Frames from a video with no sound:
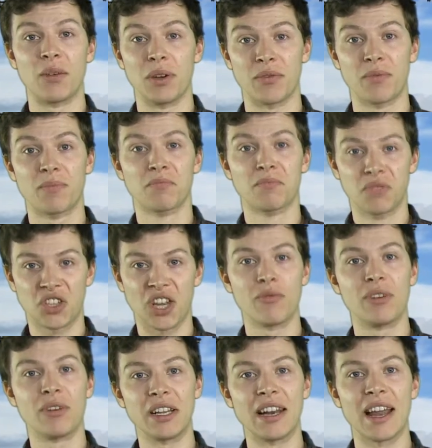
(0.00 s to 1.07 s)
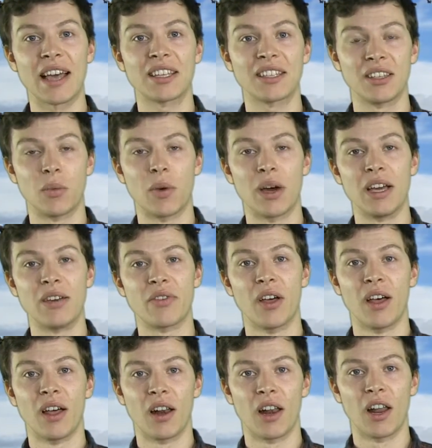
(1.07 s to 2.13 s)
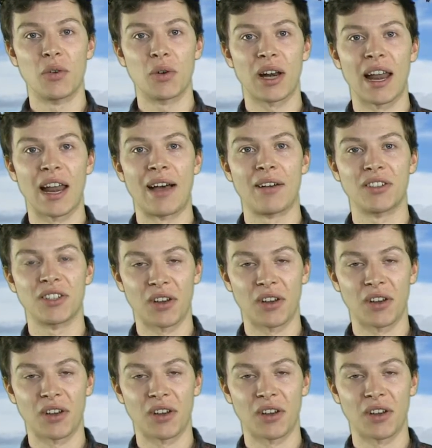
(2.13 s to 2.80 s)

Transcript: with generally less in the way of low clouds,